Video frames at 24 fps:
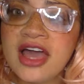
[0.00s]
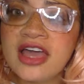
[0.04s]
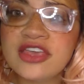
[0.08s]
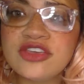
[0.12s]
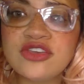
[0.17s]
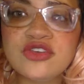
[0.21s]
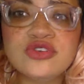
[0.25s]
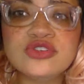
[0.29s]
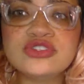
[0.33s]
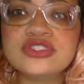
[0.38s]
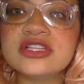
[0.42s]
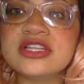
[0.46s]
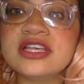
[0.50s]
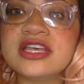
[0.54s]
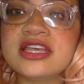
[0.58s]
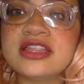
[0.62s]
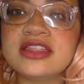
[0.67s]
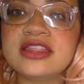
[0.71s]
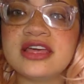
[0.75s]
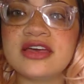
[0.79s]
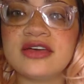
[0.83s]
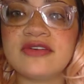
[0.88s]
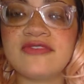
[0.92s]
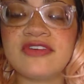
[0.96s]
Usually
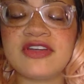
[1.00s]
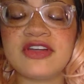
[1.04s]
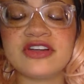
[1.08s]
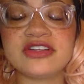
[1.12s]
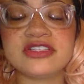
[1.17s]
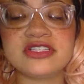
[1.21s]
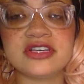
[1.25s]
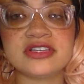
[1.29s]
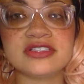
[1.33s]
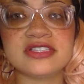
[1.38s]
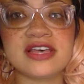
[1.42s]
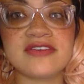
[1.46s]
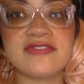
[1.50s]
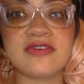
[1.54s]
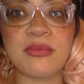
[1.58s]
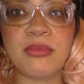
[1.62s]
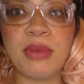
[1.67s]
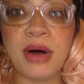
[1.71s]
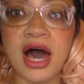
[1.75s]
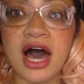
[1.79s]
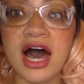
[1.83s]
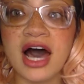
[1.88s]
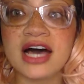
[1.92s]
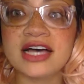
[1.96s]
the fairy tales have a
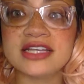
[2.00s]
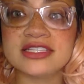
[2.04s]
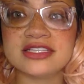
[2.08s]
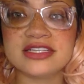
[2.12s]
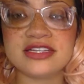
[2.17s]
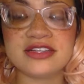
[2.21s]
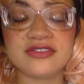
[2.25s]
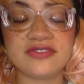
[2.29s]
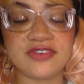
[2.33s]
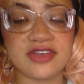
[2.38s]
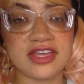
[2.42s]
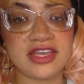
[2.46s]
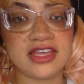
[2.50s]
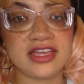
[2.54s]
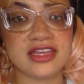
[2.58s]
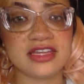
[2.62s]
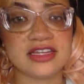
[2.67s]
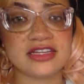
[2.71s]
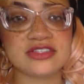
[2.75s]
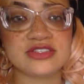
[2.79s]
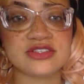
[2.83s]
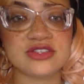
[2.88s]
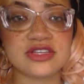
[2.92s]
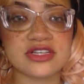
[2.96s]
positive
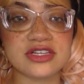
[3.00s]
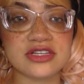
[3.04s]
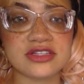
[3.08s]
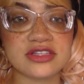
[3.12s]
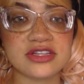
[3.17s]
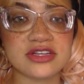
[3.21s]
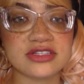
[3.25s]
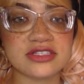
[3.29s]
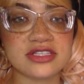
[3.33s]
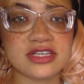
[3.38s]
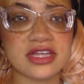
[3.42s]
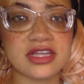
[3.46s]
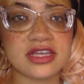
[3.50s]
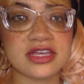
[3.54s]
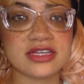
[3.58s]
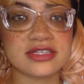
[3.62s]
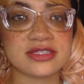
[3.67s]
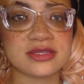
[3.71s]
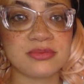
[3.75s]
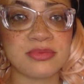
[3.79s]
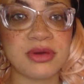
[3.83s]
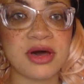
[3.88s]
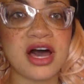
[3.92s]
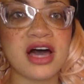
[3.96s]
end, so they're telling
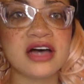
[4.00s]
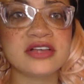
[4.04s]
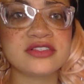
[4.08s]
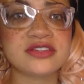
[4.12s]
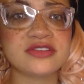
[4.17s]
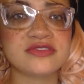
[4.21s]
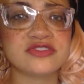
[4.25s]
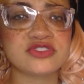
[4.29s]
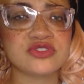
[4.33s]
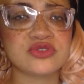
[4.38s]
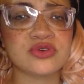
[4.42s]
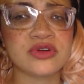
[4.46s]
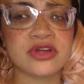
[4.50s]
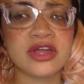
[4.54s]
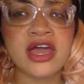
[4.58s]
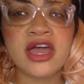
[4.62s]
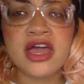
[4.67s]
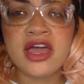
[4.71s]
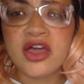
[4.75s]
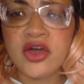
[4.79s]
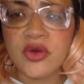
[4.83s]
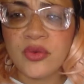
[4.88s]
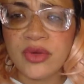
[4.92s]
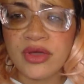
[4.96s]
us a positive story,
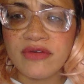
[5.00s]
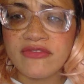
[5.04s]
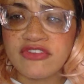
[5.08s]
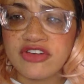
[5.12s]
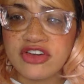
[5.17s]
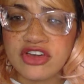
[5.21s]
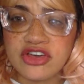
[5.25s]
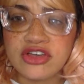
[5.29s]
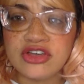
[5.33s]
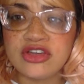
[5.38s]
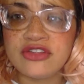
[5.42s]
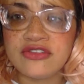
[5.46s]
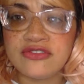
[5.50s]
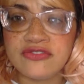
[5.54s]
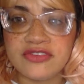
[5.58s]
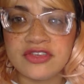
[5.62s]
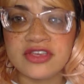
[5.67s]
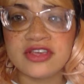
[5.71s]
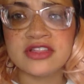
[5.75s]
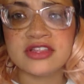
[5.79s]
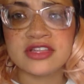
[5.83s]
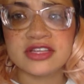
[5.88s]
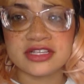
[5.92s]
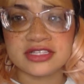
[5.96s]
and we have good
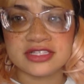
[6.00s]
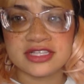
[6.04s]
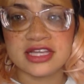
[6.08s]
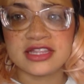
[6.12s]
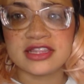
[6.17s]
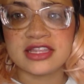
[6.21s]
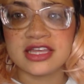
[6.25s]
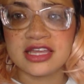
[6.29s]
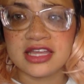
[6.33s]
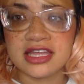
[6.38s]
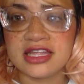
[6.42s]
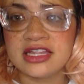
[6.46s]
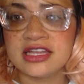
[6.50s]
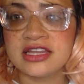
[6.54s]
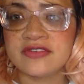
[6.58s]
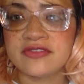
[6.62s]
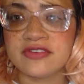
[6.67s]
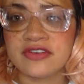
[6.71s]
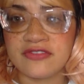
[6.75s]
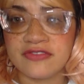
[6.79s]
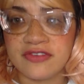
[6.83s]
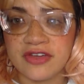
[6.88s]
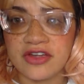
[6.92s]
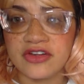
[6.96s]
feelings at the end
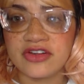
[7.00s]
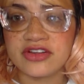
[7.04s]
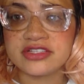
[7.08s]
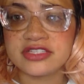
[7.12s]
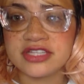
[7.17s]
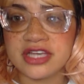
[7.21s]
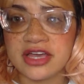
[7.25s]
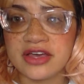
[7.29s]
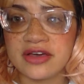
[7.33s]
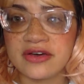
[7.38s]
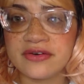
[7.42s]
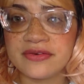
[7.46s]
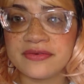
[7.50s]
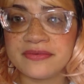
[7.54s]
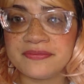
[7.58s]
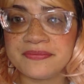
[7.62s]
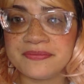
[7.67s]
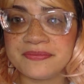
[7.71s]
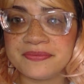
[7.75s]
of a fairy tale.